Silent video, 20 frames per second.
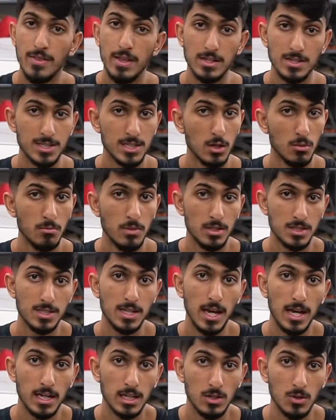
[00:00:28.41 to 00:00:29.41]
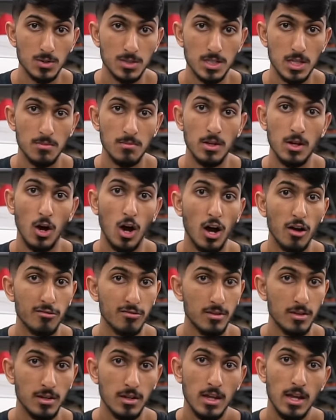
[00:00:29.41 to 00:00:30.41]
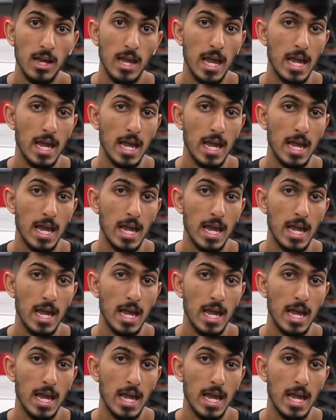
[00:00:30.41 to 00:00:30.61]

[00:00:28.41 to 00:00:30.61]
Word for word: they still misdiagnose them and often